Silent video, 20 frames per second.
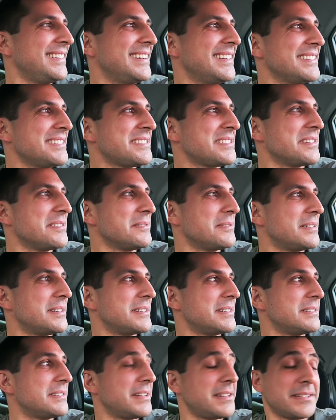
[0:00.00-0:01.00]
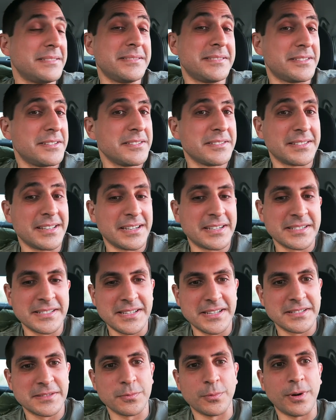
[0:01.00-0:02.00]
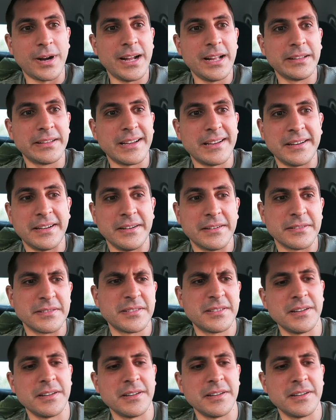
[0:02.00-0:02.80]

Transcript: Yeah. So uh, it's just like I said, it's wild out here.